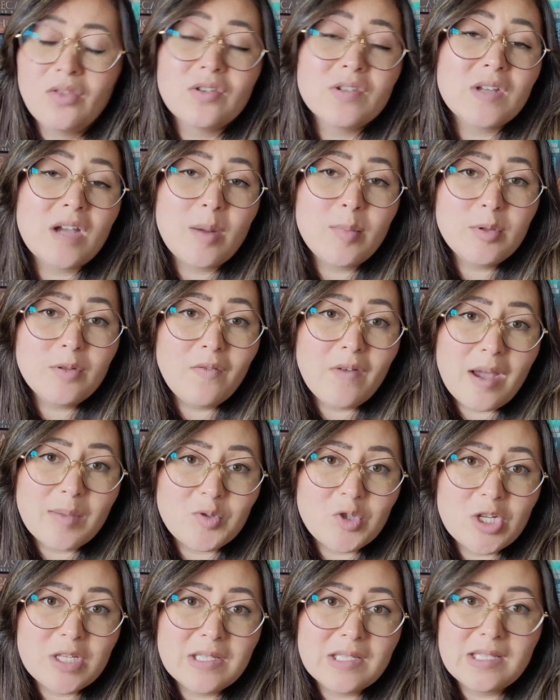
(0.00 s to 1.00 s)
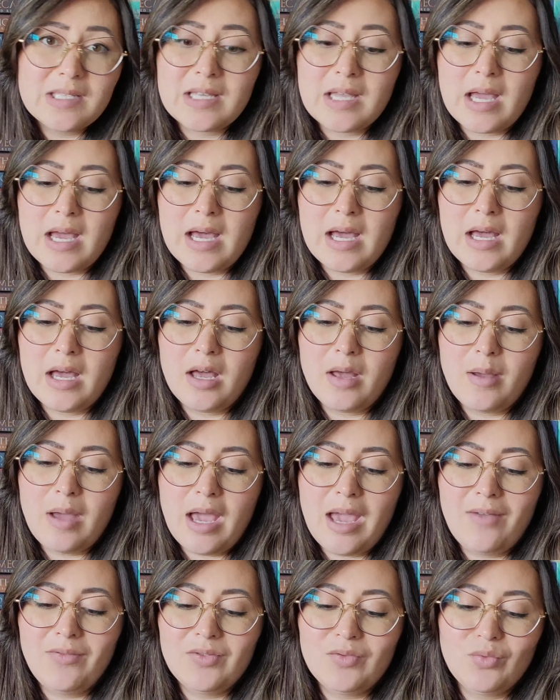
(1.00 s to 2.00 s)
there's a couple of options. Uh,
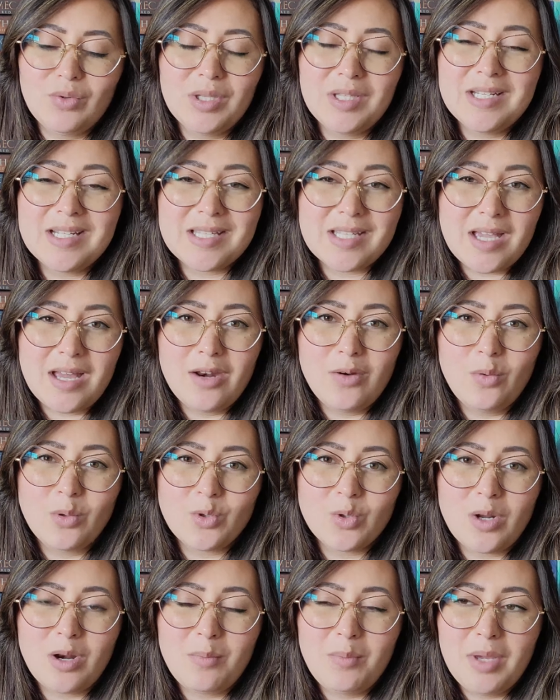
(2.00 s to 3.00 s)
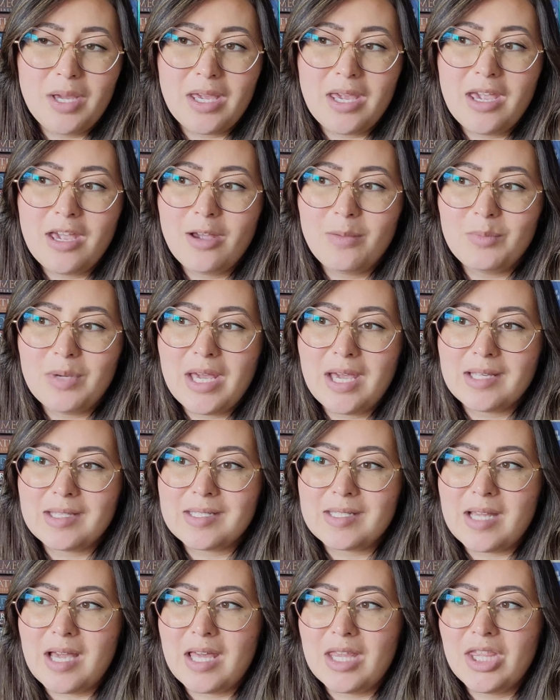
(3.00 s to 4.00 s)
I haven't really decided which one I'm picking up
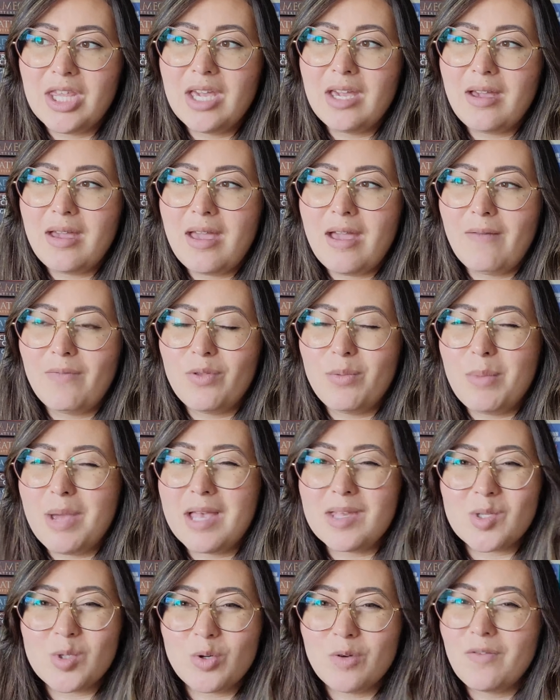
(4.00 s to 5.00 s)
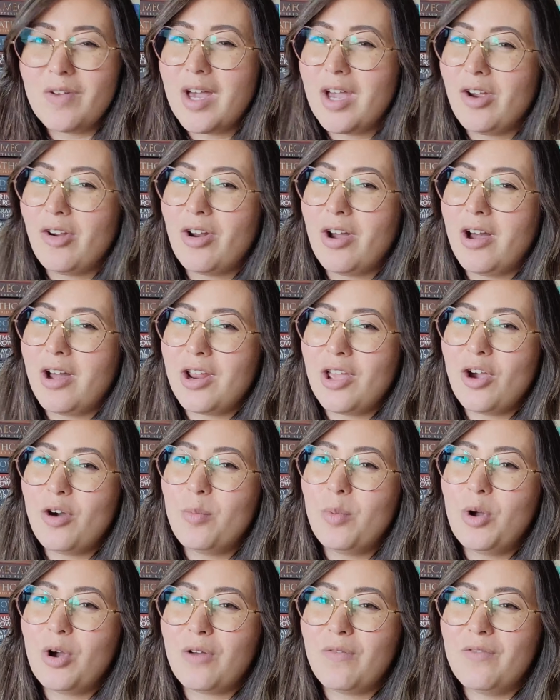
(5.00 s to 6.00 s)
next. I think I have the Master of Iron
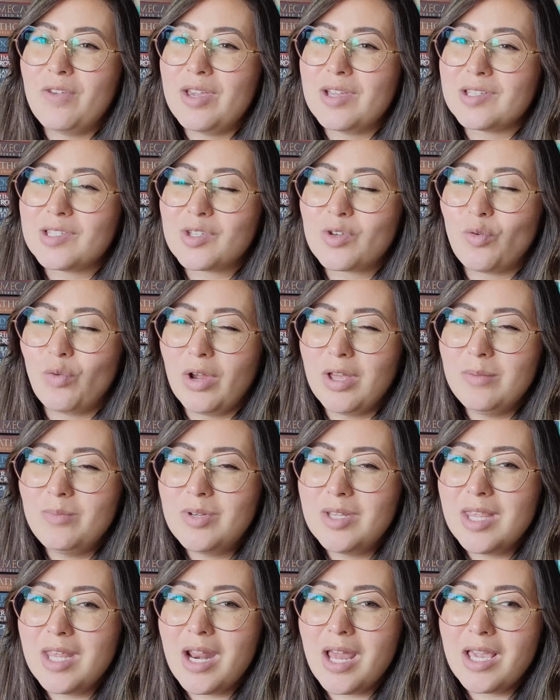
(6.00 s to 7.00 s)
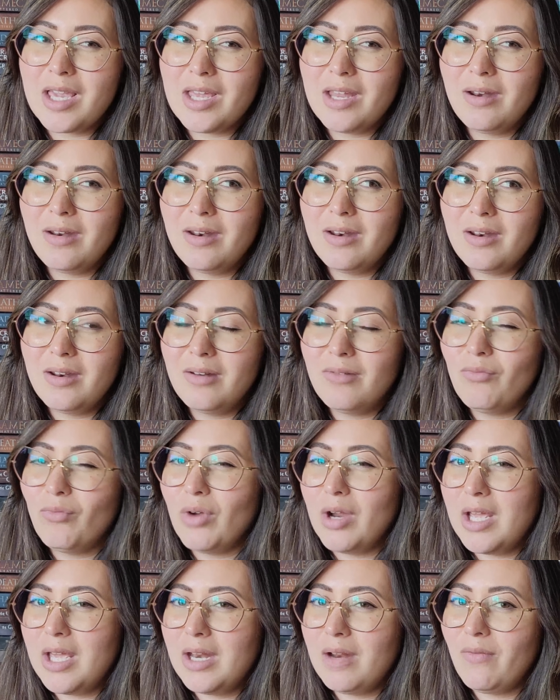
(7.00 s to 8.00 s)
audiobook via Scribd that I can
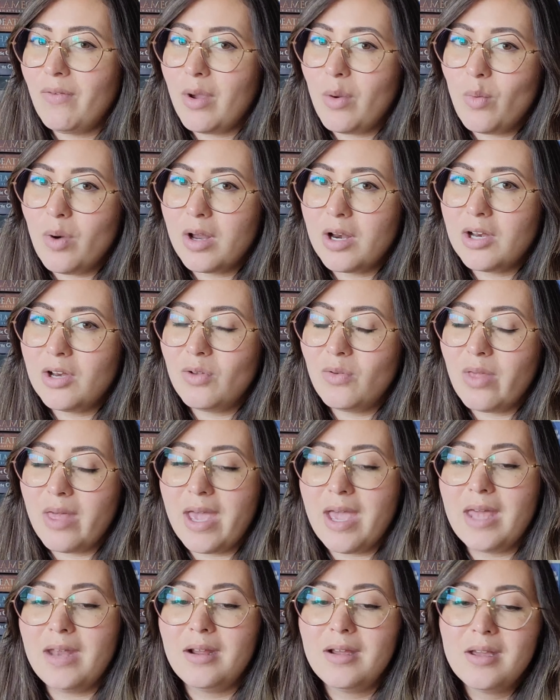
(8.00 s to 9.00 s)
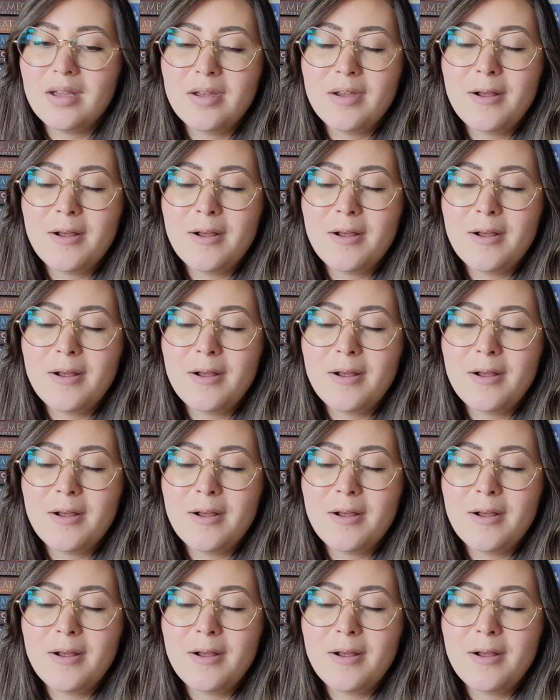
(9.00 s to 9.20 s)
read if I want to do that,